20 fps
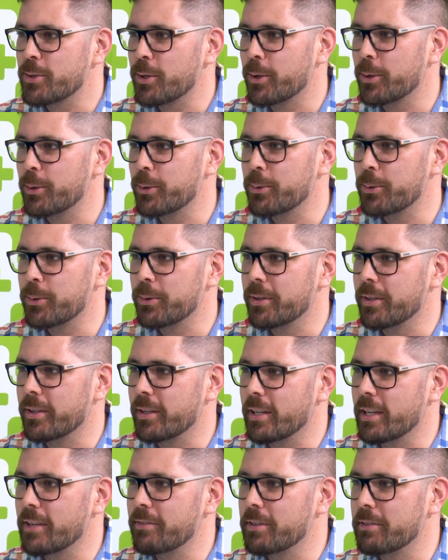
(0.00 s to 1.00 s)
So
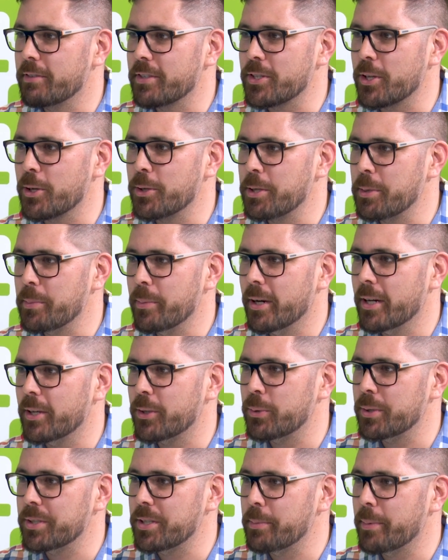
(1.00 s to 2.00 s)
even if it's only my
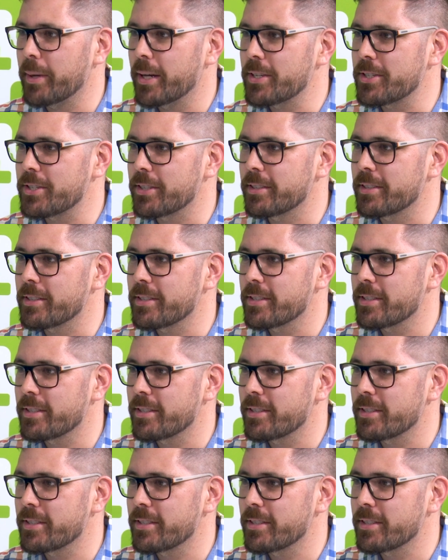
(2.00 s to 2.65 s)
20 patients,